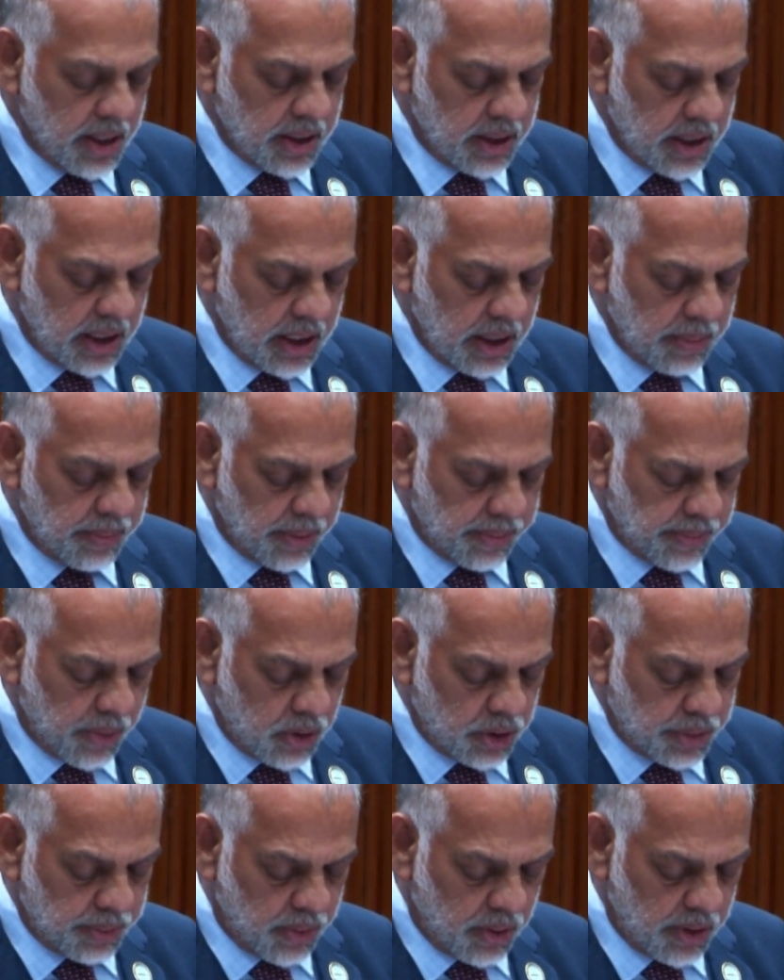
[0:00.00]
The
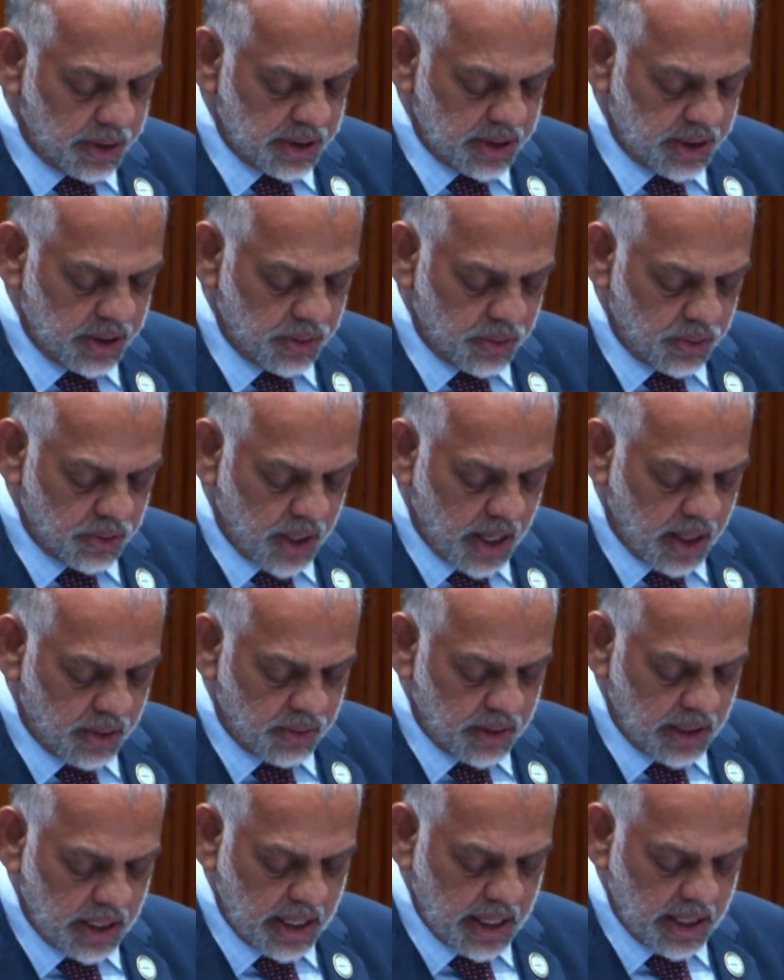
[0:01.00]
proposed policy would
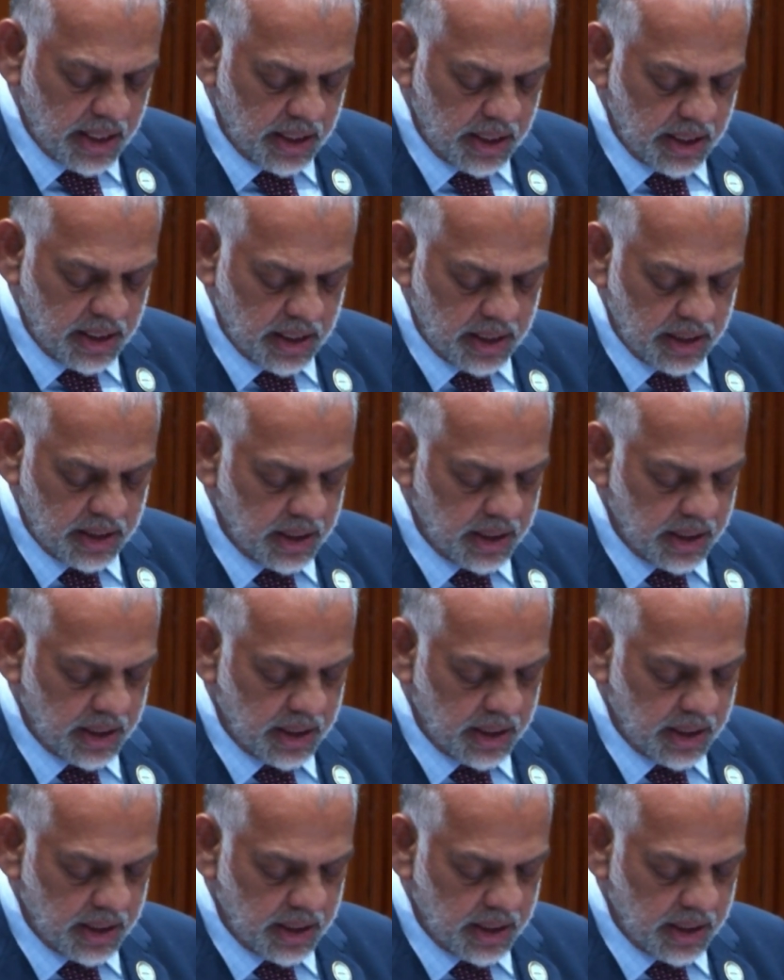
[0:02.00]
outline